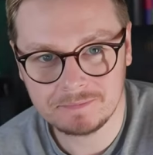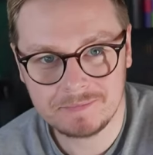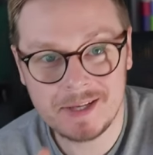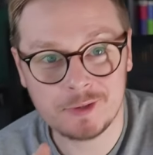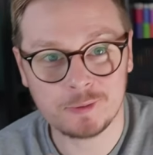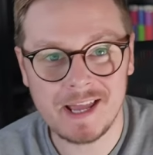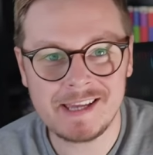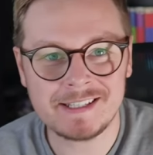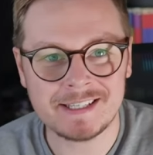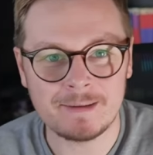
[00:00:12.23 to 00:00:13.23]
and
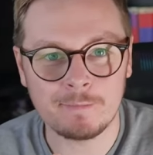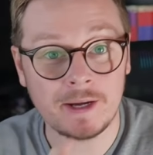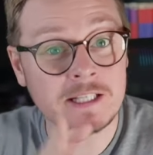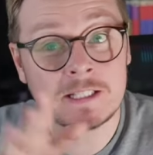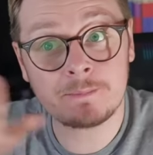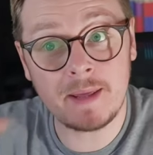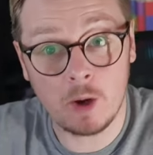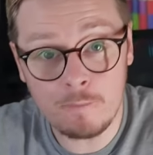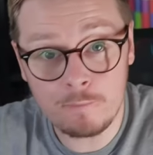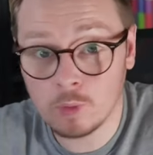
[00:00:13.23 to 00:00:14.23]
creative, and a spin
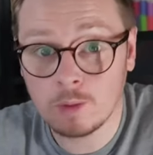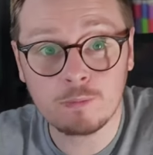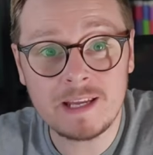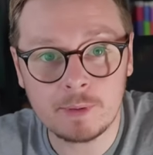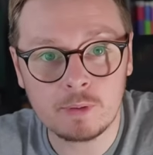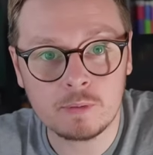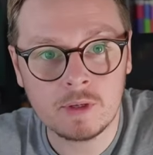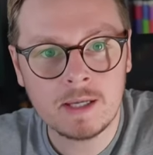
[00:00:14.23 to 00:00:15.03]
off or a reboot